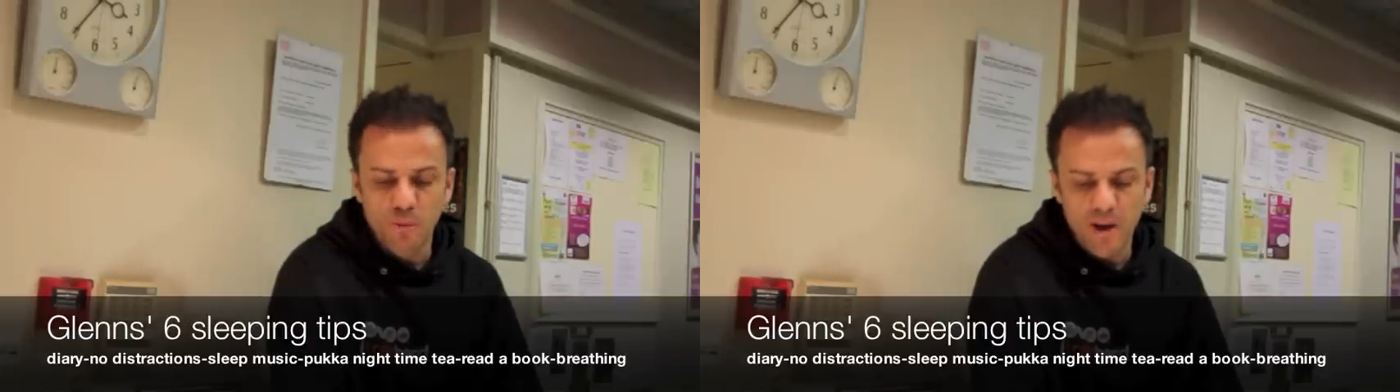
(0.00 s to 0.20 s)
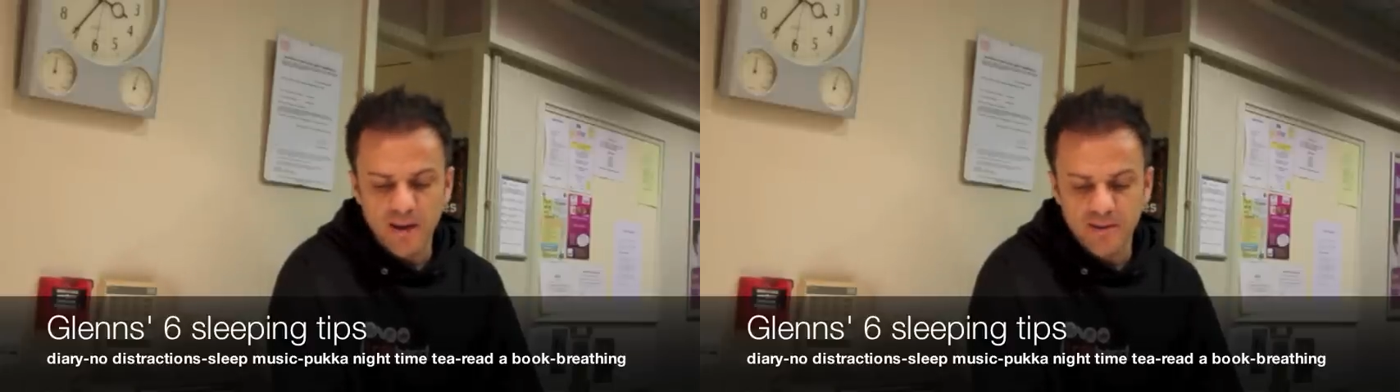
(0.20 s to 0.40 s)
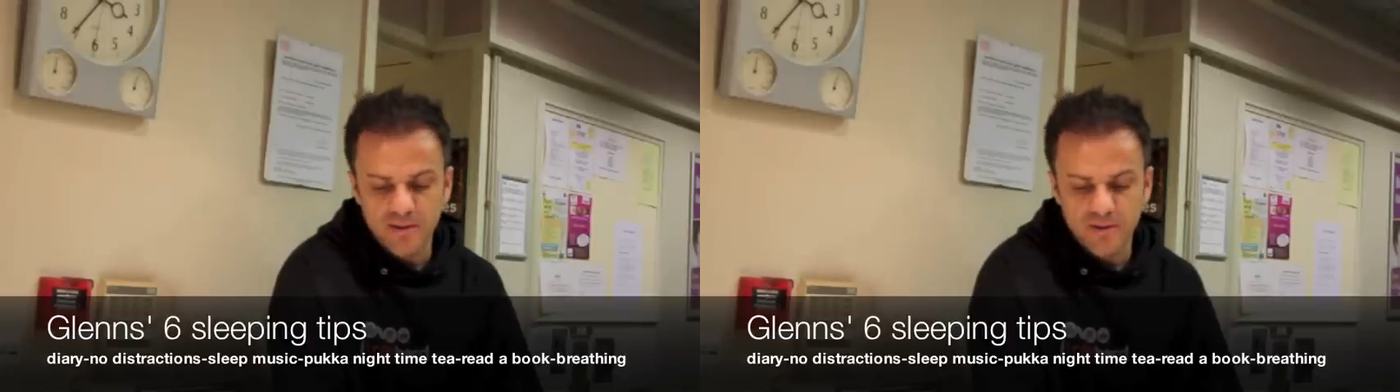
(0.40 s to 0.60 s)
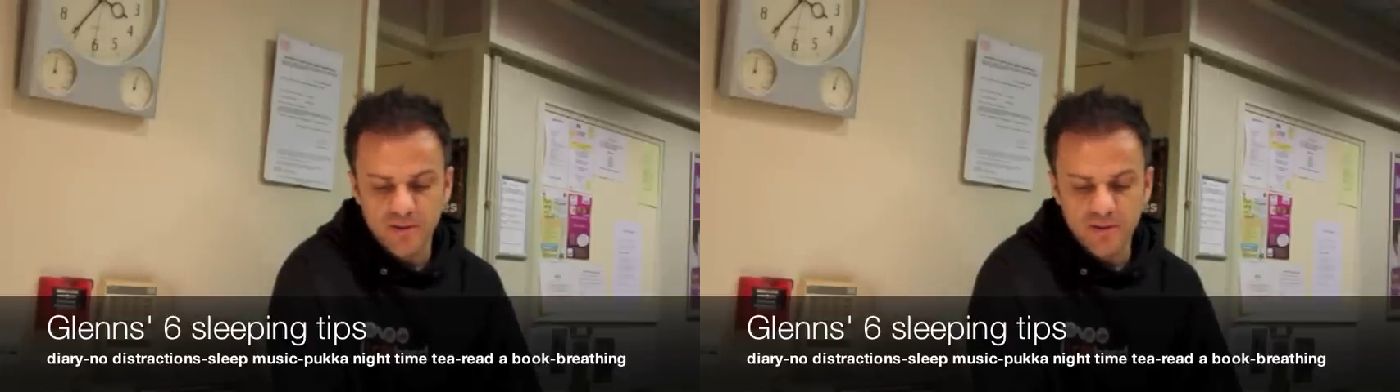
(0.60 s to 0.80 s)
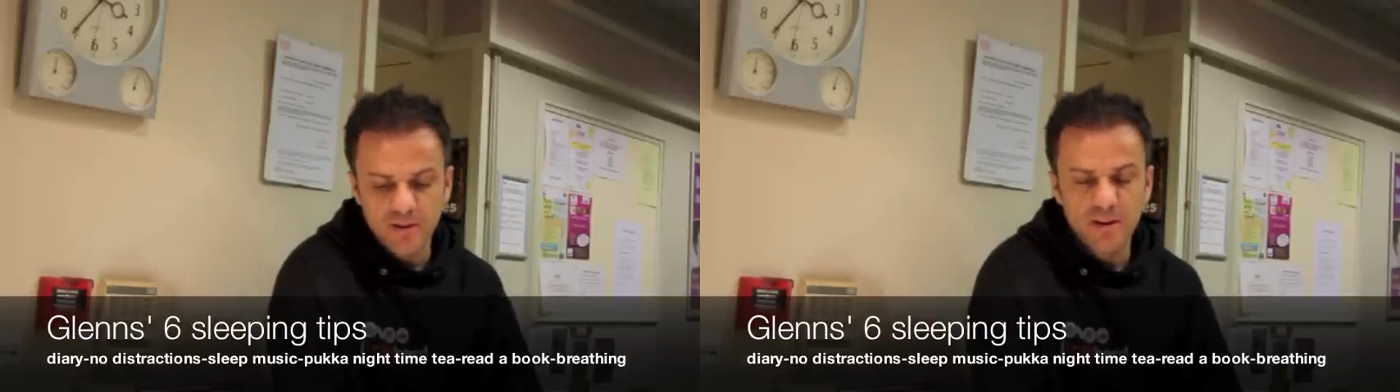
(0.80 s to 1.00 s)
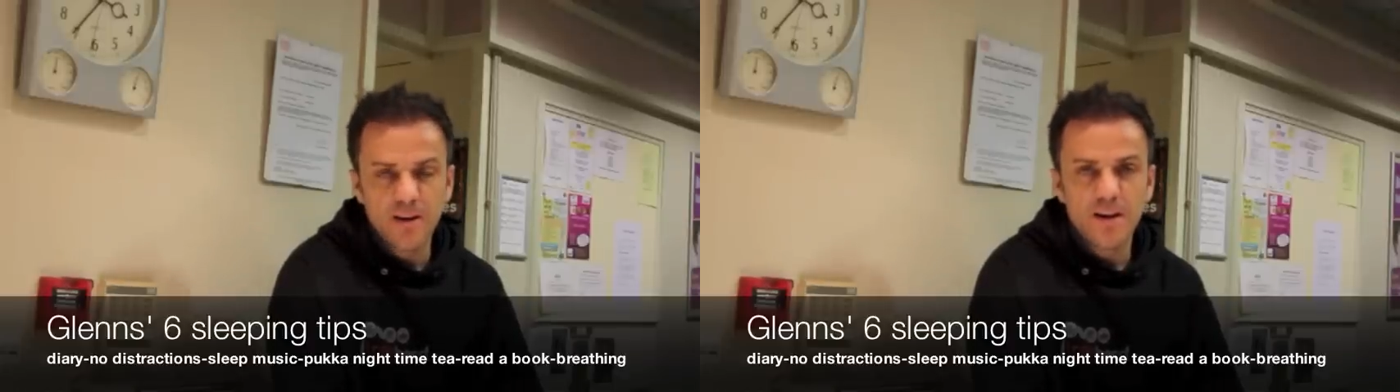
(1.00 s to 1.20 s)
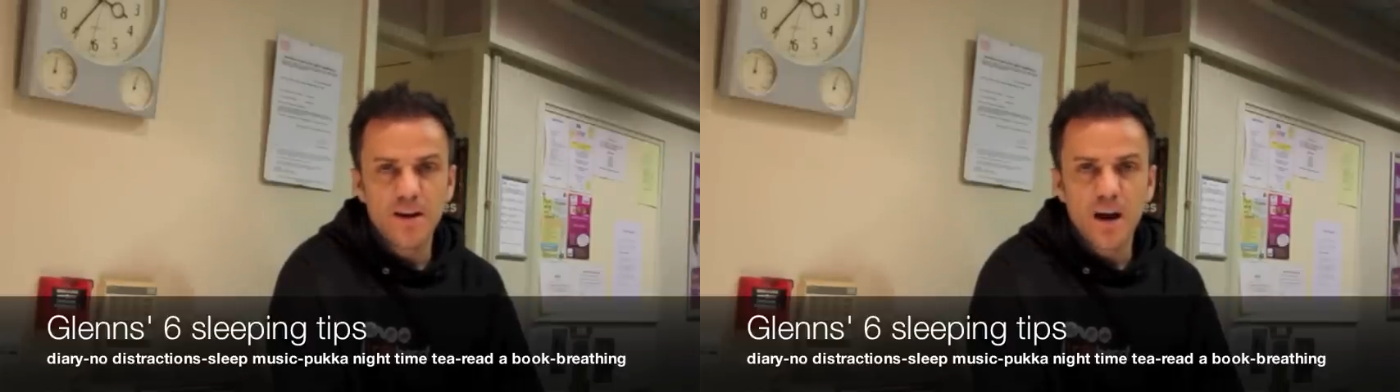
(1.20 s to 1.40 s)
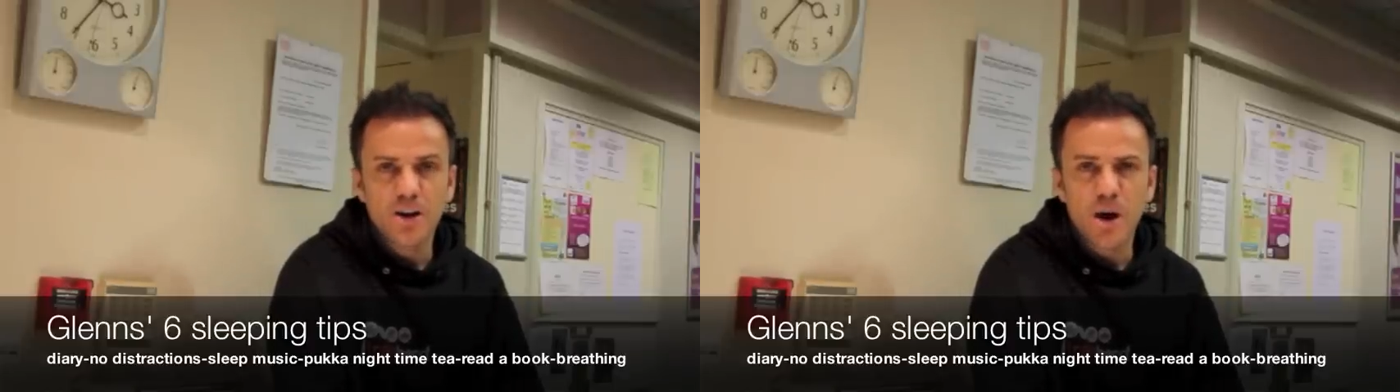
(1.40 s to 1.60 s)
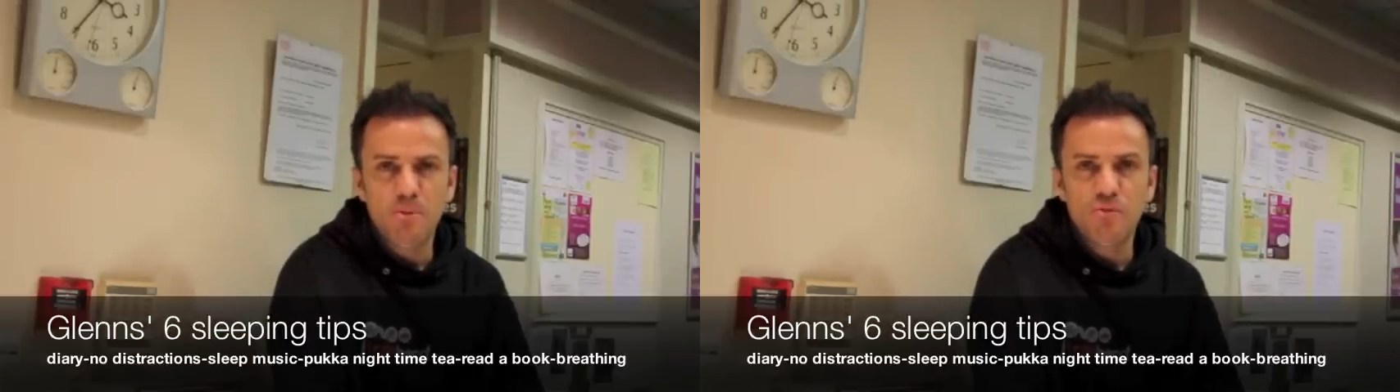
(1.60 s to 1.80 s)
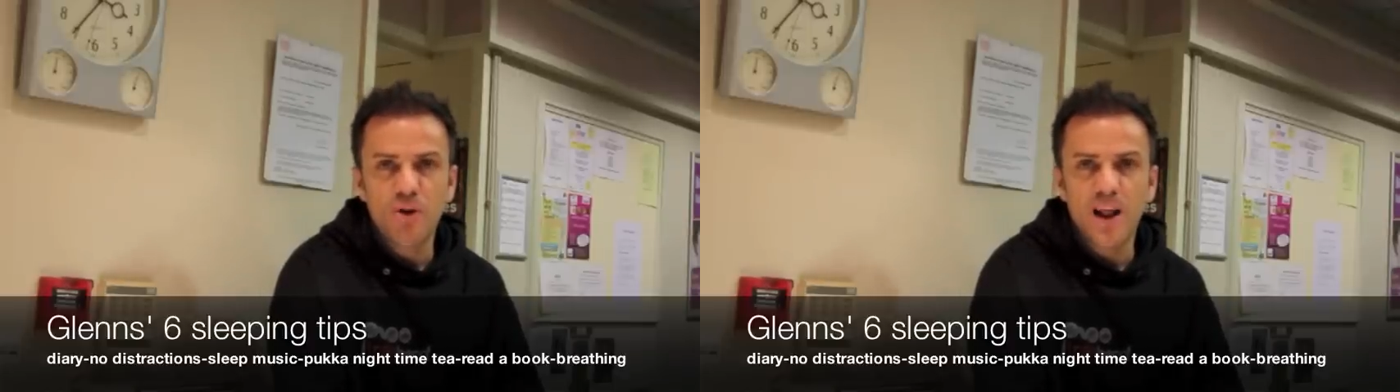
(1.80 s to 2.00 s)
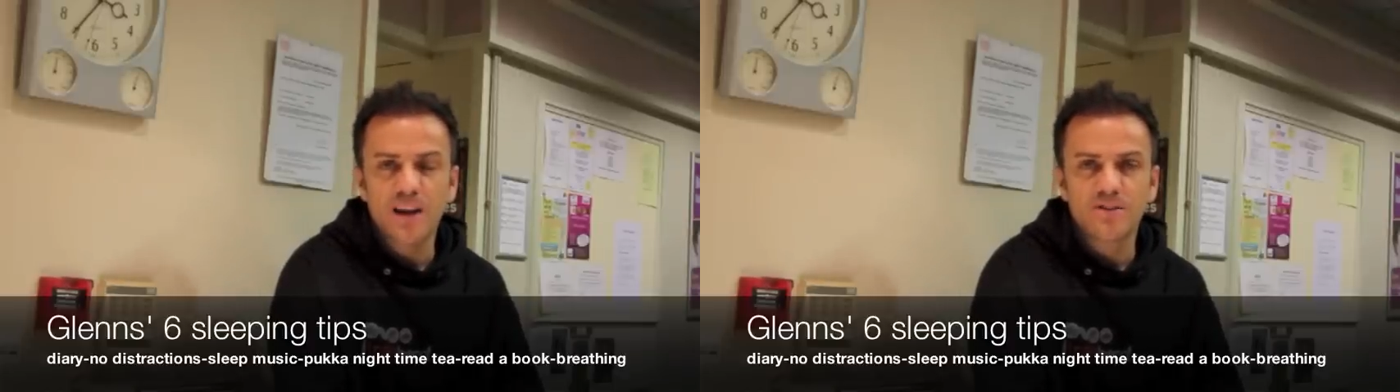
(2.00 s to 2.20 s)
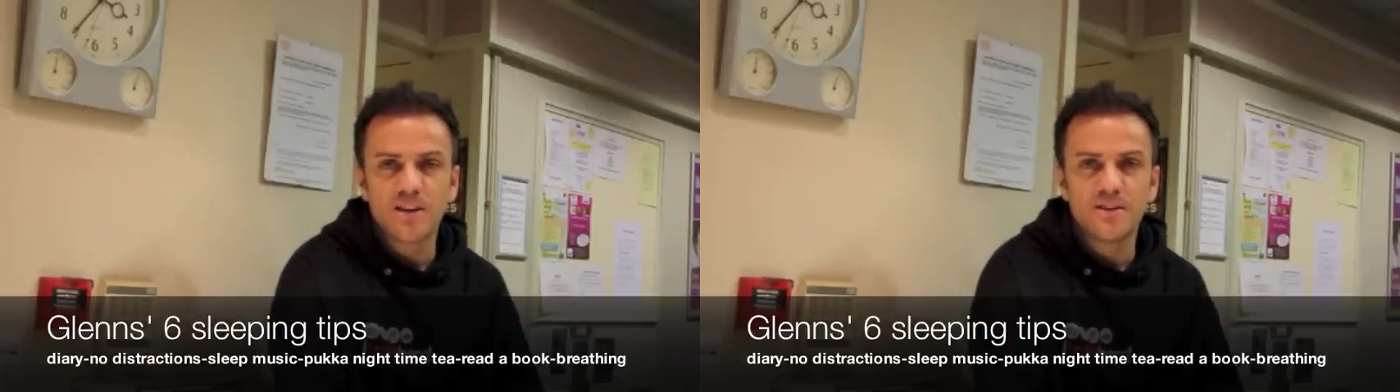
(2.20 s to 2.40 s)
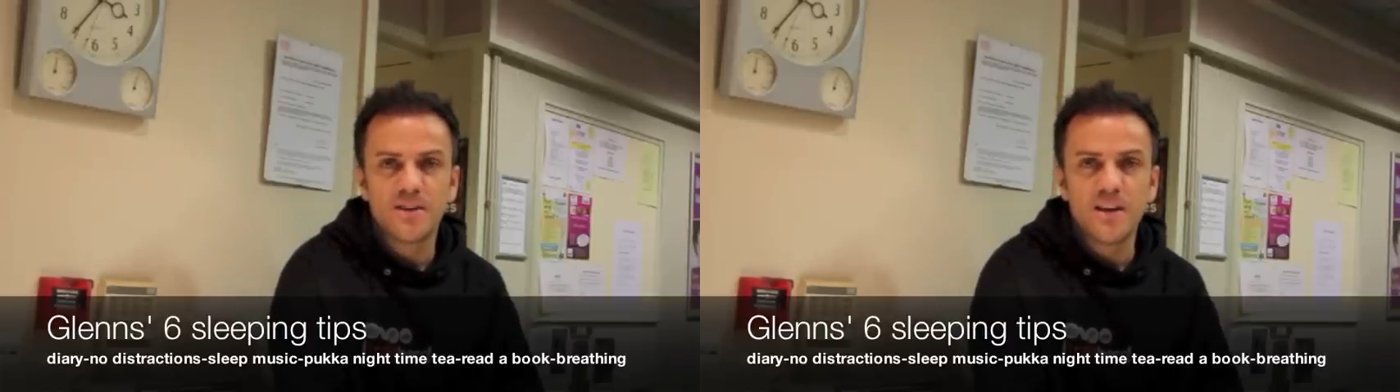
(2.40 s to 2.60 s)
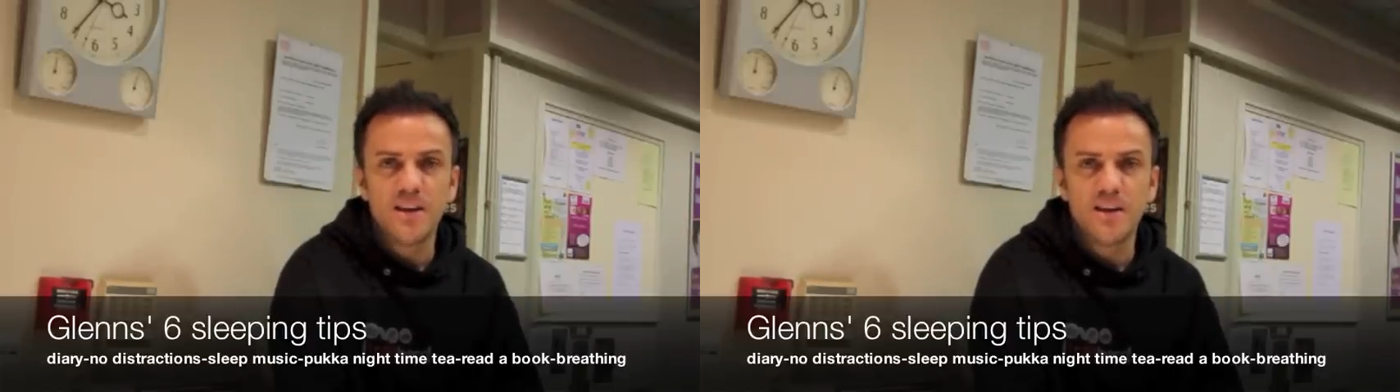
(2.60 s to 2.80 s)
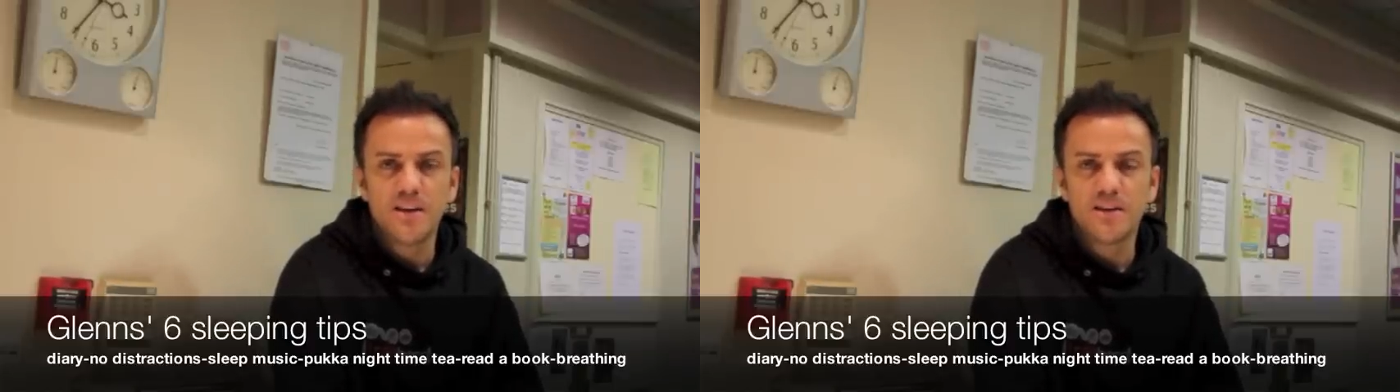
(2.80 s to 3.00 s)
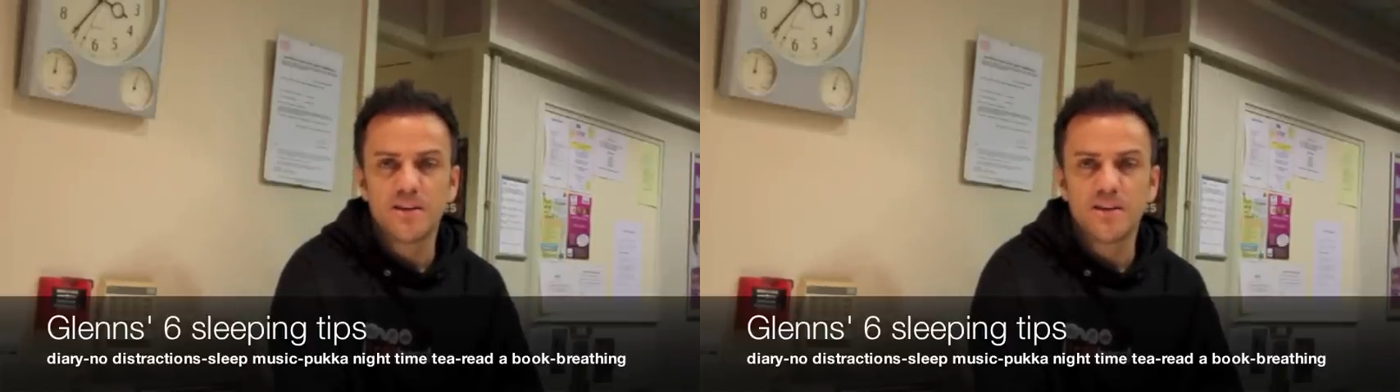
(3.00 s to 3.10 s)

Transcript: bed, a cup of relaxing tea,